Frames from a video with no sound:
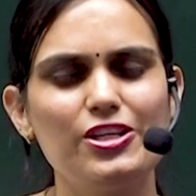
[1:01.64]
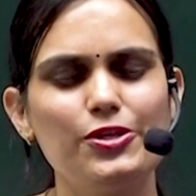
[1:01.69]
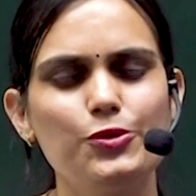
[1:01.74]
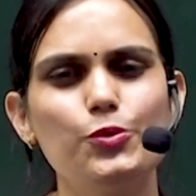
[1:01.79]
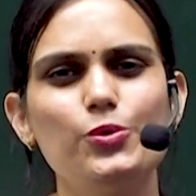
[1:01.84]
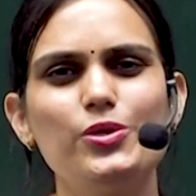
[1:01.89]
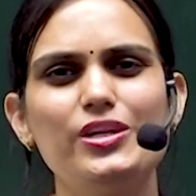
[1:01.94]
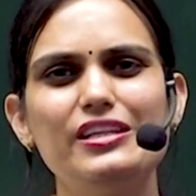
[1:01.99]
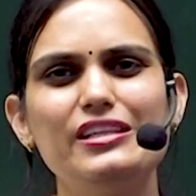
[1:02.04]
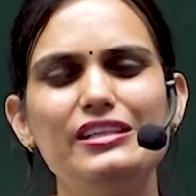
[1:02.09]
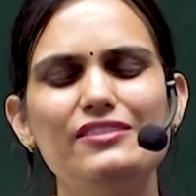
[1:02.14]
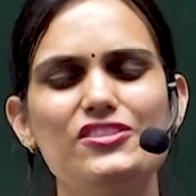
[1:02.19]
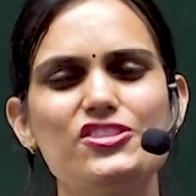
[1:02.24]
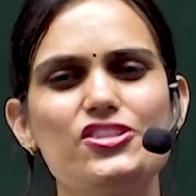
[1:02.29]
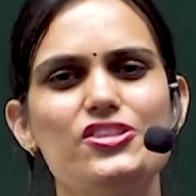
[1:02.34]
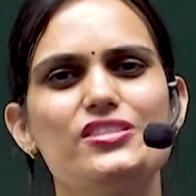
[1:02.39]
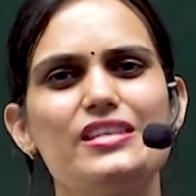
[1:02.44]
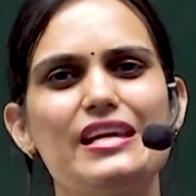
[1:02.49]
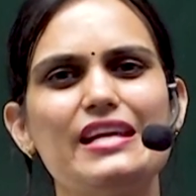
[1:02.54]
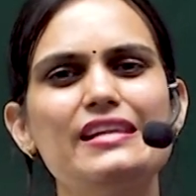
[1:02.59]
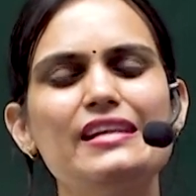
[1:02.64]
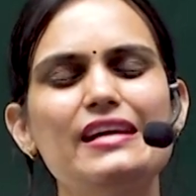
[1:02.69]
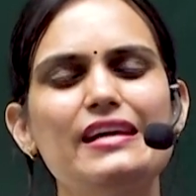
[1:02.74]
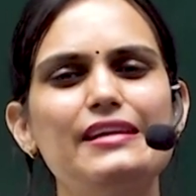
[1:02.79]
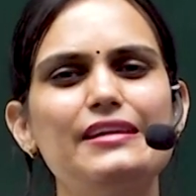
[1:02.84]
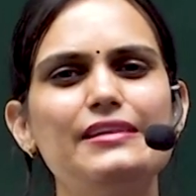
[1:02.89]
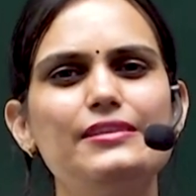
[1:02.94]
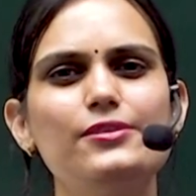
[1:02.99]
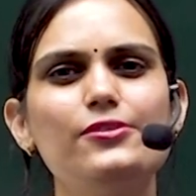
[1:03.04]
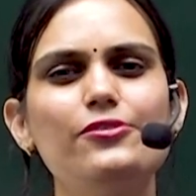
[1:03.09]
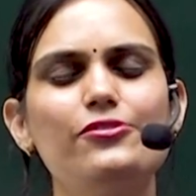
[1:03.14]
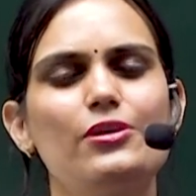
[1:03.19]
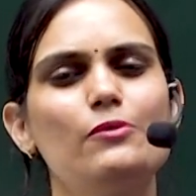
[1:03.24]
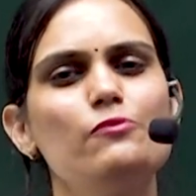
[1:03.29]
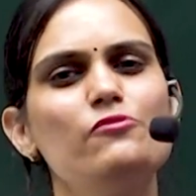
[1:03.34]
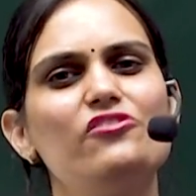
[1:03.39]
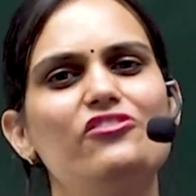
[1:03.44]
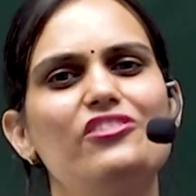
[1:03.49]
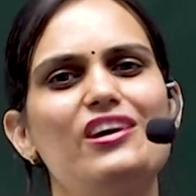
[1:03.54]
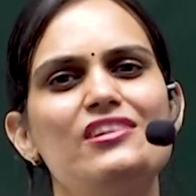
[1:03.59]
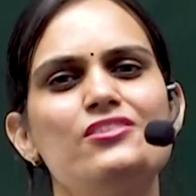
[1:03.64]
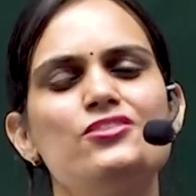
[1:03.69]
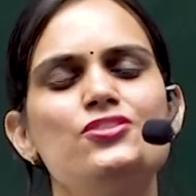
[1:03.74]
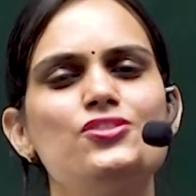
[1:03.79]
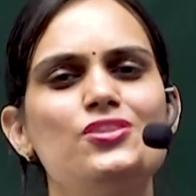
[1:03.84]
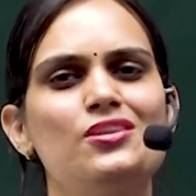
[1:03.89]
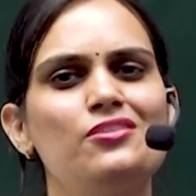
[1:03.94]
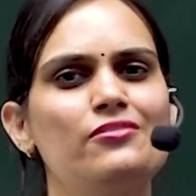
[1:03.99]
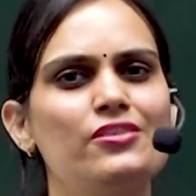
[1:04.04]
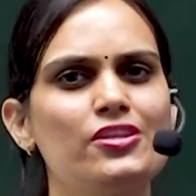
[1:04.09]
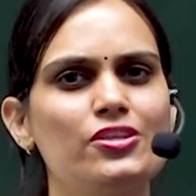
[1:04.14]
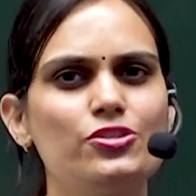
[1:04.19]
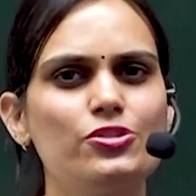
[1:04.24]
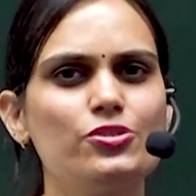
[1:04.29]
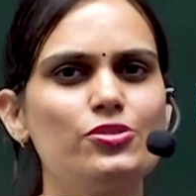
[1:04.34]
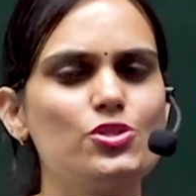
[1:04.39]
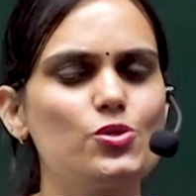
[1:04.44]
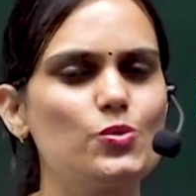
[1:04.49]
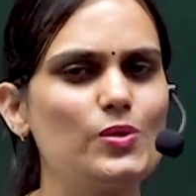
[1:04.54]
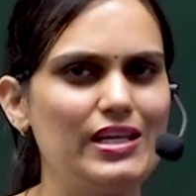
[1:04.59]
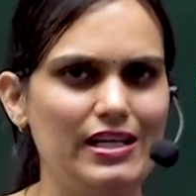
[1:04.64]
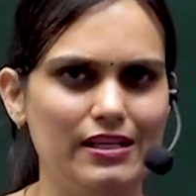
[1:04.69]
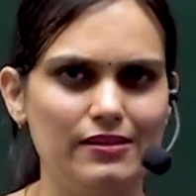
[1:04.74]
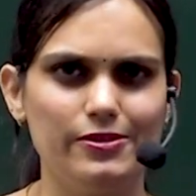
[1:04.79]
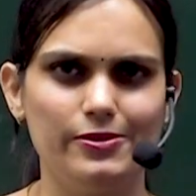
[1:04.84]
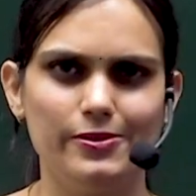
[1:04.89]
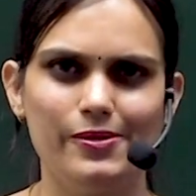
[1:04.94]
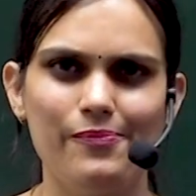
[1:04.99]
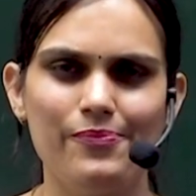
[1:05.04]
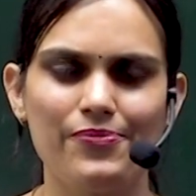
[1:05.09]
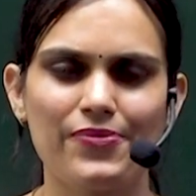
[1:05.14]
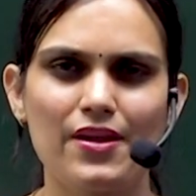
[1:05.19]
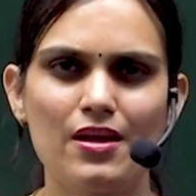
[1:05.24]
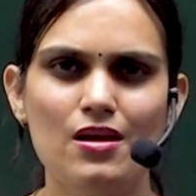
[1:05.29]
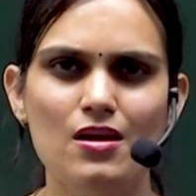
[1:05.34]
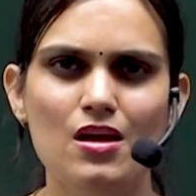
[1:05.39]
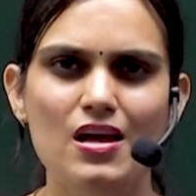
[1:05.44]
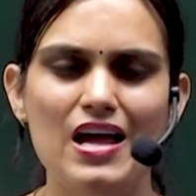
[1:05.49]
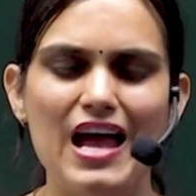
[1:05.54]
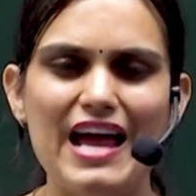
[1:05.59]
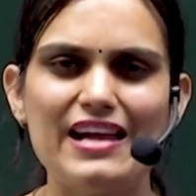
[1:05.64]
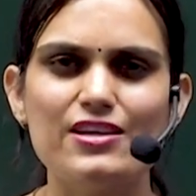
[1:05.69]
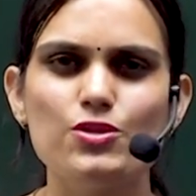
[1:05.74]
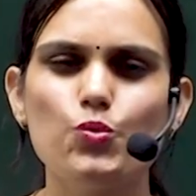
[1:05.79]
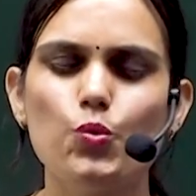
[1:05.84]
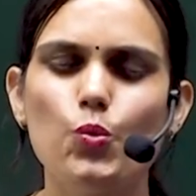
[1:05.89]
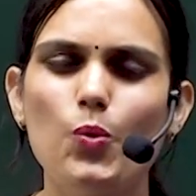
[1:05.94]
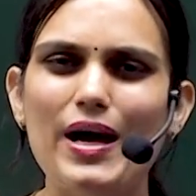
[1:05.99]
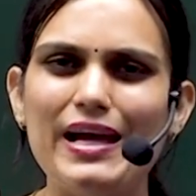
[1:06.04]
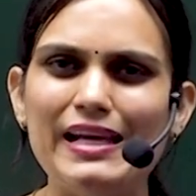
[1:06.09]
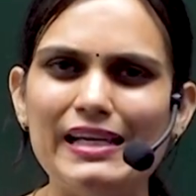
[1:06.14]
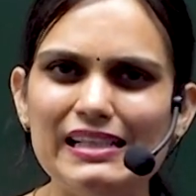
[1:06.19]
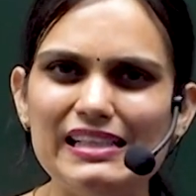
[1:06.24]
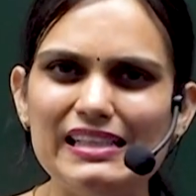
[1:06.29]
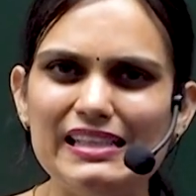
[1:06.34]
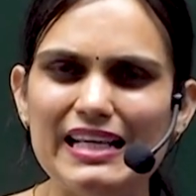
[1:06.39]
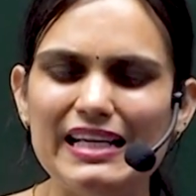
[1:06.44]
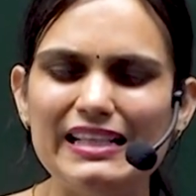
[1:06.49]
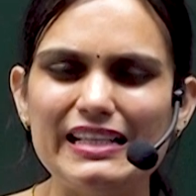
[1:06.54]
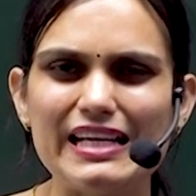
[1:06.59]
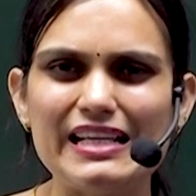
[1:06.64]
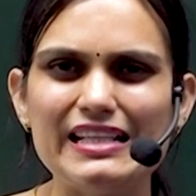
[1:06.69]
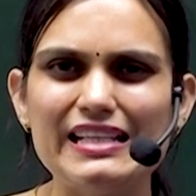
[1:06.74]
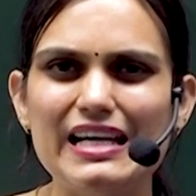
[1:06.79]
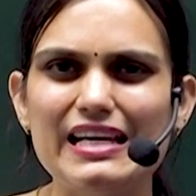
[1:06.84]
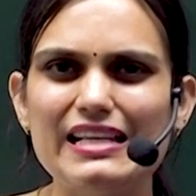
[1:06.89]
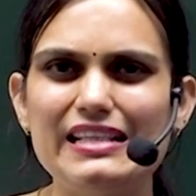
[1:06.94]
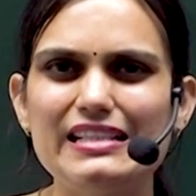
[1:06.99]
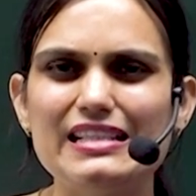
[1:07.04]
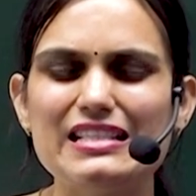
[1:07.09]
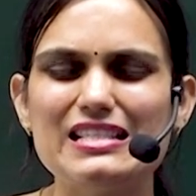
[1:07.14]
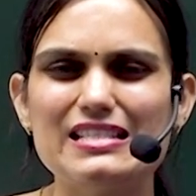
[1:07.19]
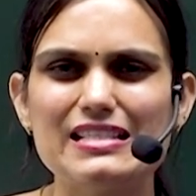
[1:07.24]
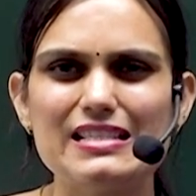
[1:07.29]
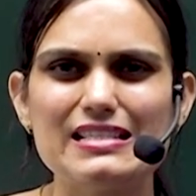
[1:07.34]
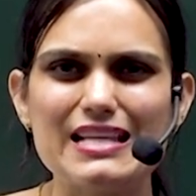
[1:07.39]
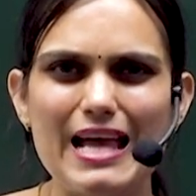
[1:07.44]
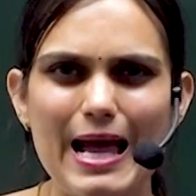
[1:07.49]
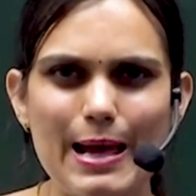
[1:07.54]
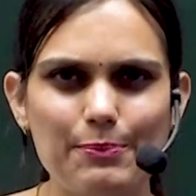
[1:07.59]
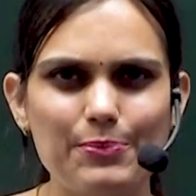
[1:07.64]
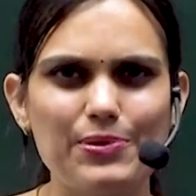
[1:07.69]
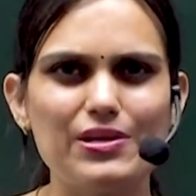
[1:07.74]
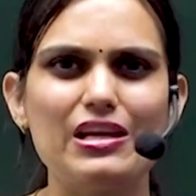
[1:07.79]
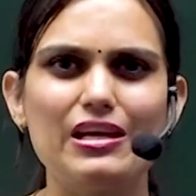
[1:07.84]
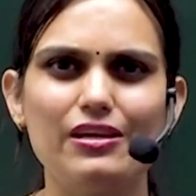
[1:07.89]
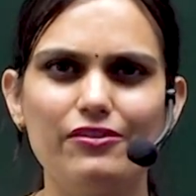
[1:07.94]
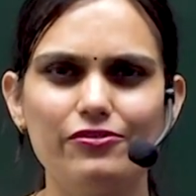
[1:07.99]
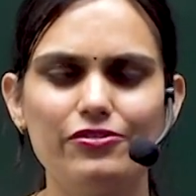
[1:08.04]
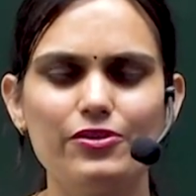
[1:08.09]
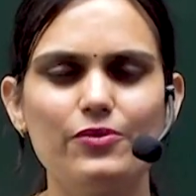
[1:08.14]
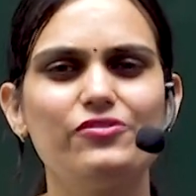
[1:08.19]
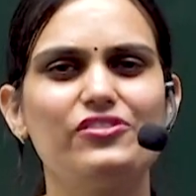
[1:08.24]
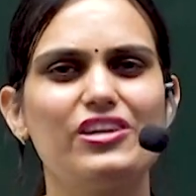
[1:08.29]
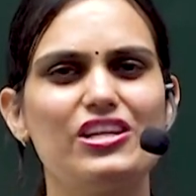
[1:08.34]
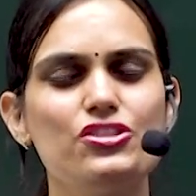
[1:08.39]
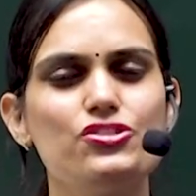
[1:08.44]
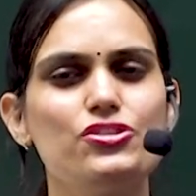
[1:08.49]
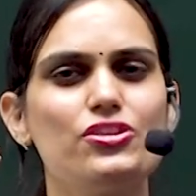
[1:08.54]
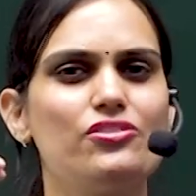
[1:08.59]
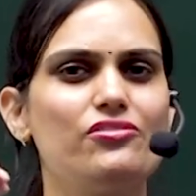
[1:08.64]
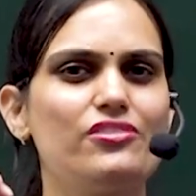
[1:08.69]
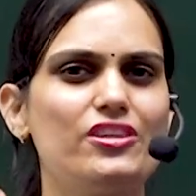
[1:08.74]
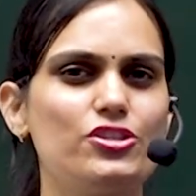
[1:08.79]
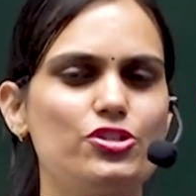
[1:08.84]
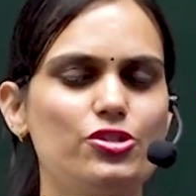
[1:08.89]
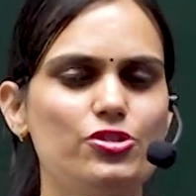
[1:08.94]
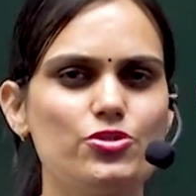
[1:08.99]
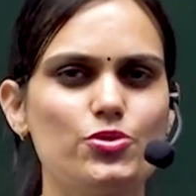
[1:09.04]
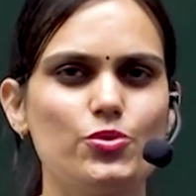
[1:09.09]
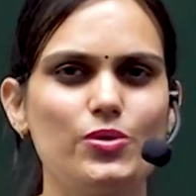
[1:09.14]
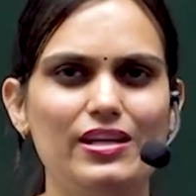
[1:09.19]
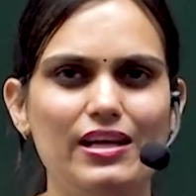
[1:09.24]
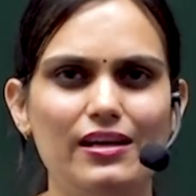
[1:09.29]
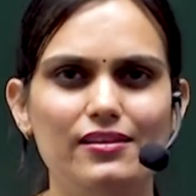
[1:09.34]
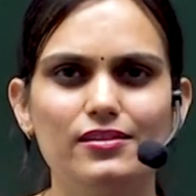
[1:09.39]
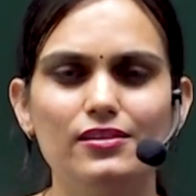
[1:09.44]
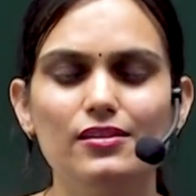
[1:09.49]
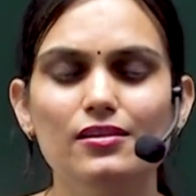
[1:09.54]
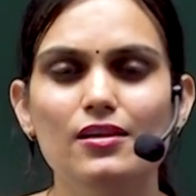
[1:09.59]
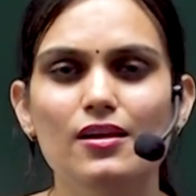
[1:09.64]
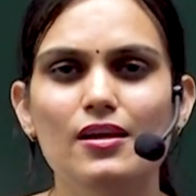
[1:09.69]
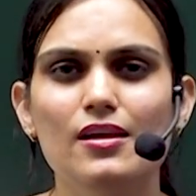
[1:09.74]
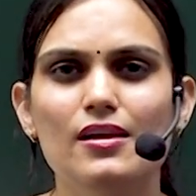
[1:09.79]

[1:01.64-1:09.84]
unit which is inherited from one generation to another. And while that inheritance is happening from one generation to another,